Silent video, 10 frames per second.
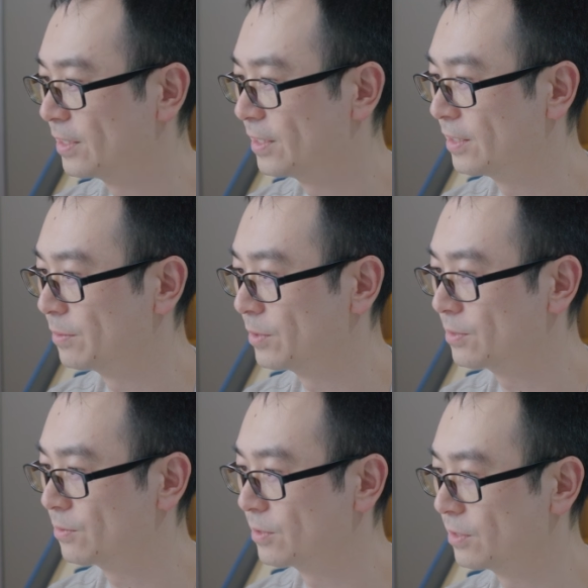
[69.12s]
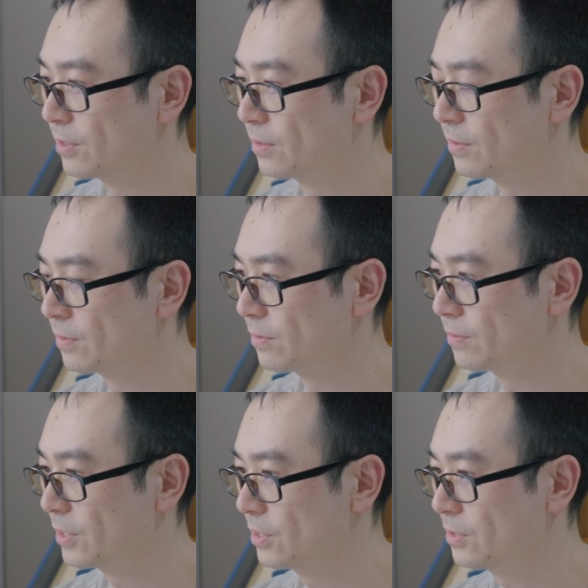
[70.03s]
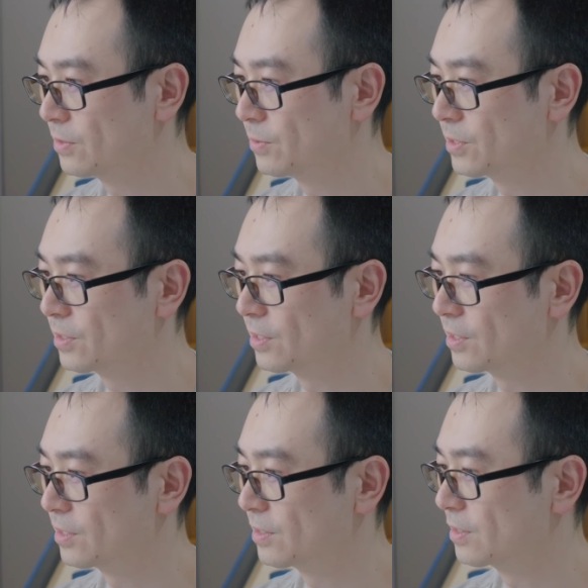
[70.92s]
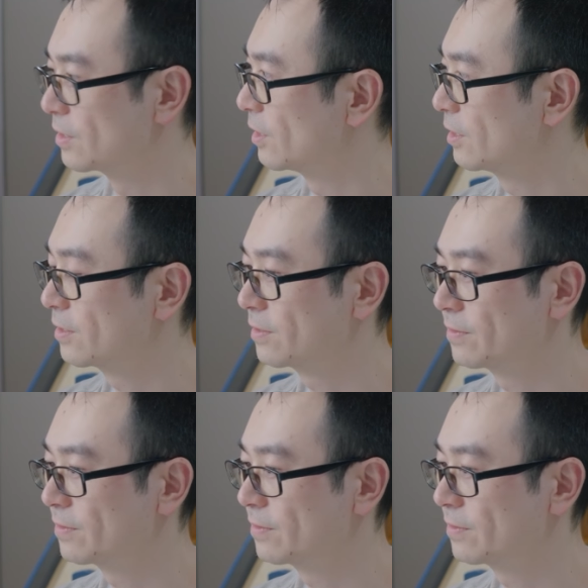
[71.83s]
Once we refresh, we'll say this is the link.